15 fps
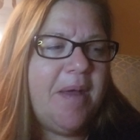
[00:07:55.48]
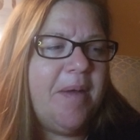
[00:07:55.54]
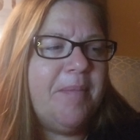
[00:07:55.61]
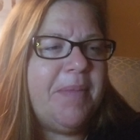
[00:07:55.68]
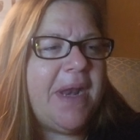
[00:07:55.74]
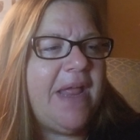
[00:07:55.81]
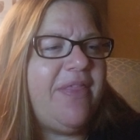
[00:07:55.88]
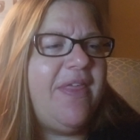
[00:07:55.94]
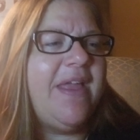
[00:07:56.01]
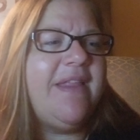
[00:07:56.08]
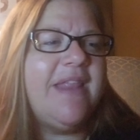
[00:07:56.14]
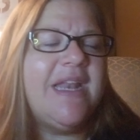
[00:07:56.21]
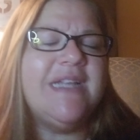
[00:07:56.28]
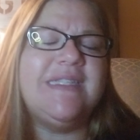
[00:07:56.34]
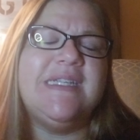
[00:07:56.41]
But I think
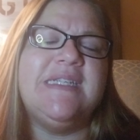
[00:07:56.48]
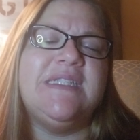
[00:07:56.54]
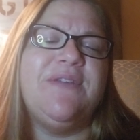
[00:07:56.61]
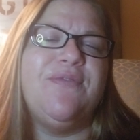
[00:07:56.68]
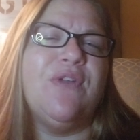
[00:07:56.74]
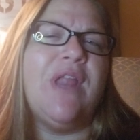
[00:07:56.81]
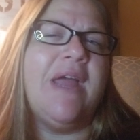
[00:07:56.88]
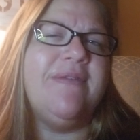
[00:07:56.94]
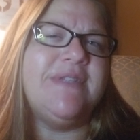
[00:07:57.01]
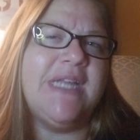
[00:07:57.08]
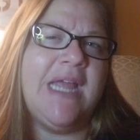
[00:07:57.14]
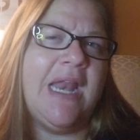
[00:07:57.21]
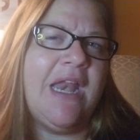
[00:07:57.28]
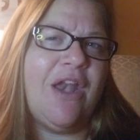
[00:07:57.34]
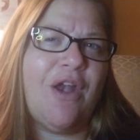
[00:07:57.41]
that it's easy for life to
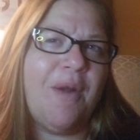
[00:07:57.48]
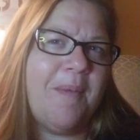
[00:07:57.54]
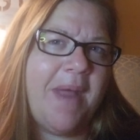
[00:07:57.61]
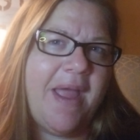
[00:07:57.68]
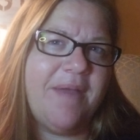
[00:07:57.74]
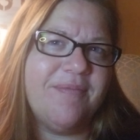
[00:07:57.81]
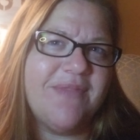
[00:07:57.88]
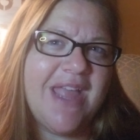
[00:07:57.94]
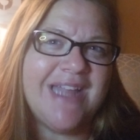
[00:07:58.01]
get in our way.